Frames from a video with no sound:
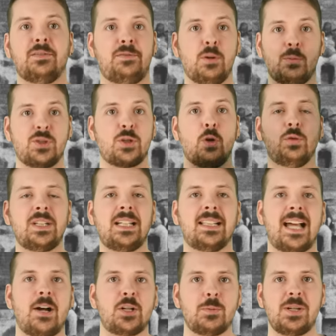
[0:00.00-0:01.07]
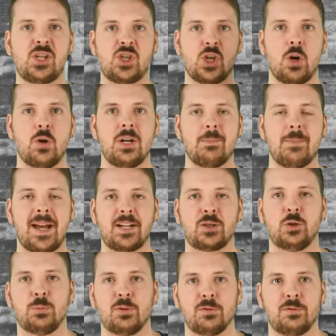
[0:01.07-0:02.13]
the film was only allowed to be shown to
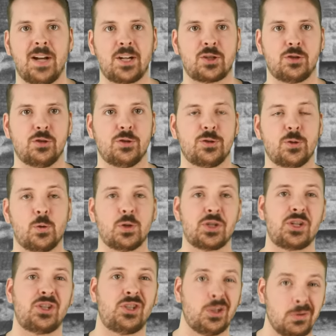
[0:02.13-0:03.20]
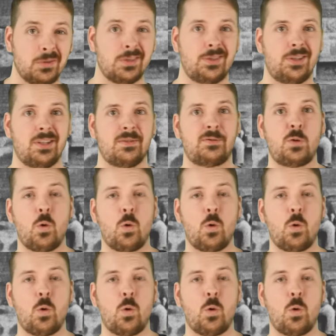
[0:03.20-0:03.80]
medical professionals or students. And of